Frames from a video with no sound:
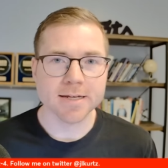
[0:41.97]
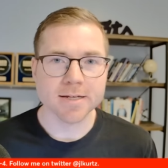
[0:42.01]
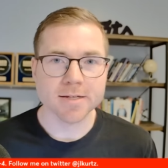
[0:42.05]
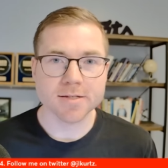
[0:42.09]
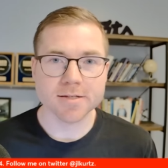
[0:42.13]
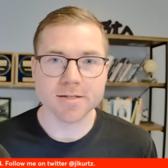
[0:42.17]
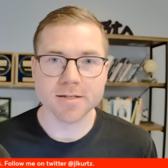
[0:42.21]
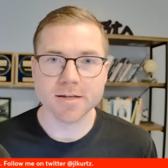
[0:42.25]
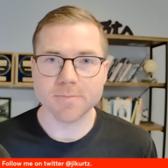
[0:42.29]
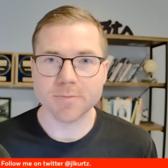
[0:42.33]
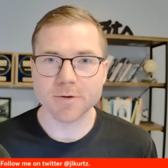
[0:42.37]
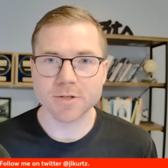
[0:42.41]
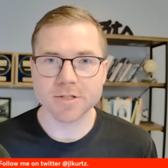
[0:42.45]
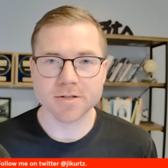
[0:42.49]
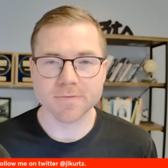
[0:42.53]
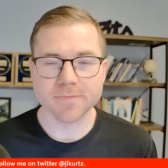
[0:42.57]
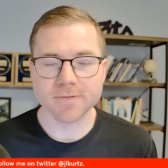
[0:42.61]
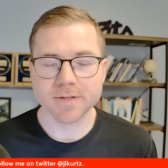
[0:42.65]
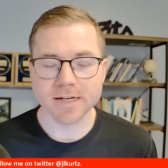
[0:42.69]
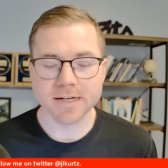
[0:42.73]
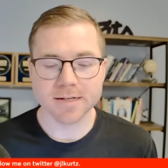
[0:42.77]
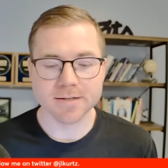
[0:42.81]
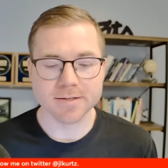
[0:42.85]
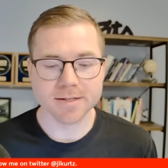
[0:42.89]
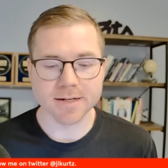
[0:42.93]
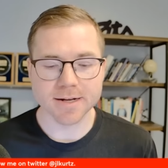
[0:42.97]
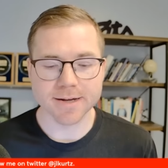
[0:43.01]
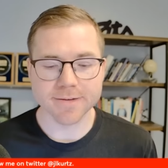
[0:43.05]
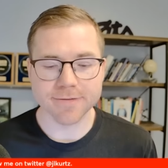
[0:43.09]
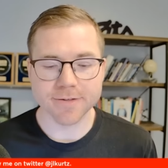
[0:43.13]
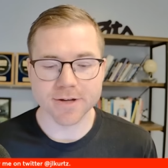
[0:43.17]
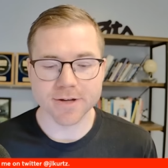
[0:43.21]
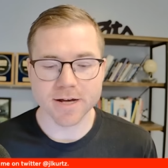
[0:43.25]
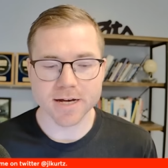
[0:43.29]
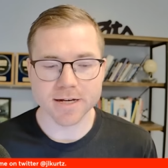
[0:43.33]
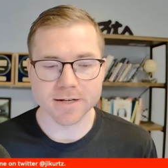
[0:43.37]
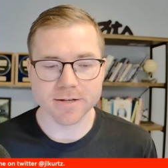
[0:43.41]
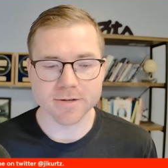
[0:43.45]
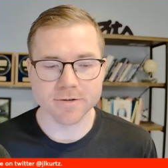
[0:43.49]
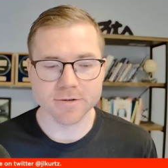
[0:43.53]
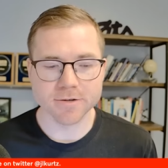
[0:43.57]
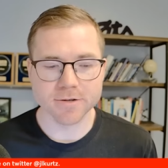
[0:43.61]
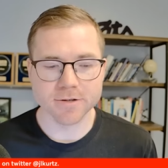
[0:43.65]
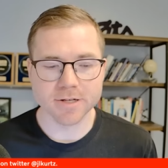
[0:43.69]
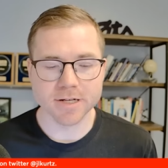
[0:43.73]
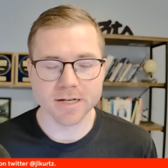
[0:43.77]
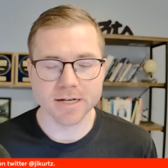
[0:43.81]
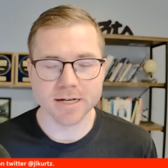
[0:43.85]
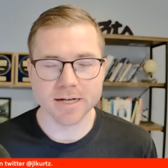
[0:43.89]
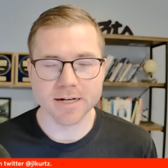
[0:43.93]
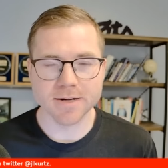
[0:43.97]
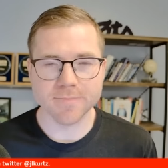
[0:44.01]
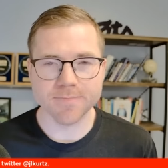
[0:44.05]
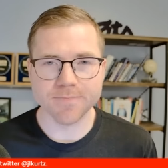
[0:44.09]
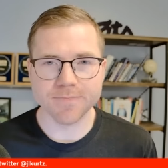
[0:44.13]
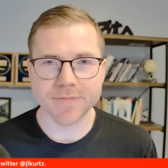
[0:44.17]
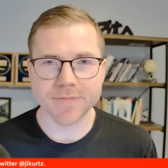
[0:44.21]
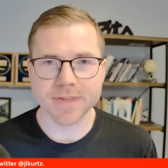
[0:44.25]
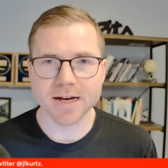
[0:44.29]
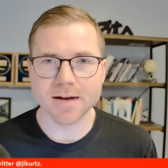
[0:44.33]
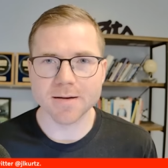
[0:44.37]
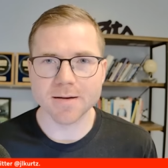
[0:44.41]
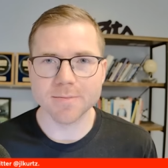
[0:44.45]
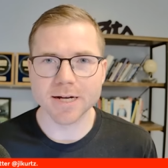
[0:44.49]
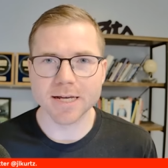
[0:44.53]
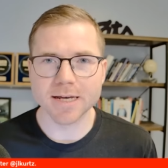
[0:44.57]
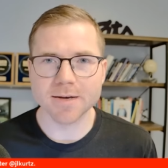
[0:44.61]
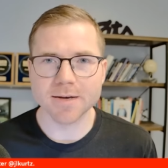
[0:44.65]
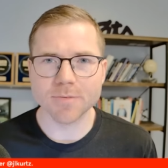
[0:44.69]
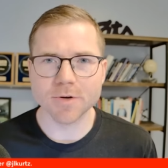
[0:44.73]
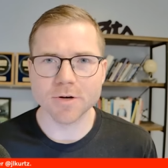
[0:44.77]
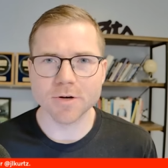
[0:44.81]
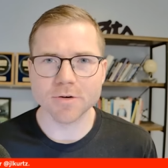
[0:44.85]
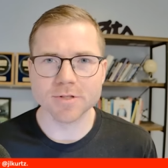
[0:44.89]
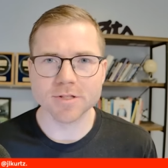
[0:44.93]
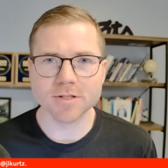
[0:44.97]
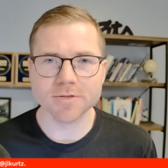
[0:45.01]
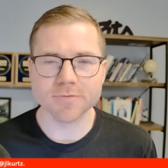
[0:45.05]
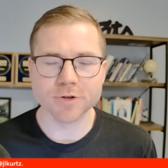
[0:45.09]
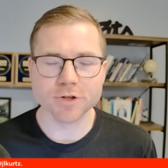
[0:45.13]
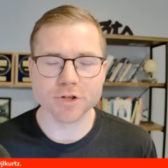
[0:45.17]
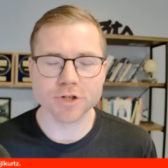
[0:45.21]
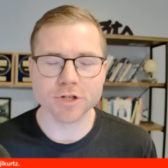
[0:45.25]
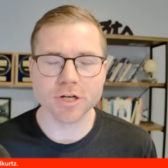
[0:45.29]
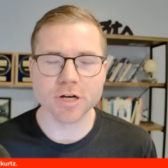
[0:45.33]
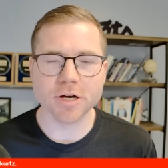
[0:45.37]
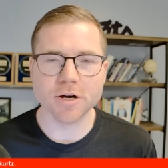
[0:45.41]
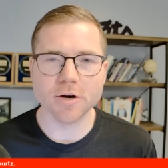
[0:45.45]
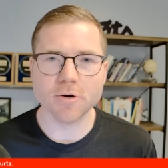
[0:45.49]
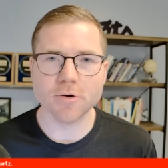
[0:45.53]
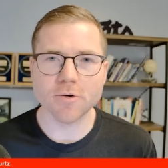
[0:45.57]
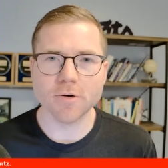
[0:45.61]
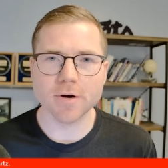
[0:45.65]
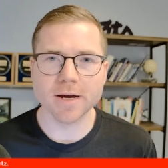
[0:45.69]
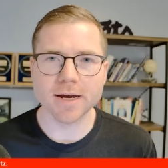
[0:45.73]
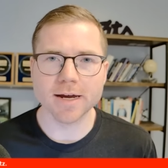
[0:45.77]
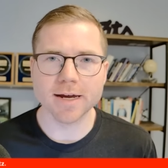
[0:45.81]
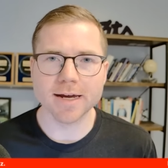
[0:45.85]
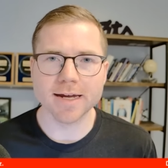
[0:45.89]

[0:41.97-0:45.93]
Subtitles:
snippets of things that I thought could dominate most of a show.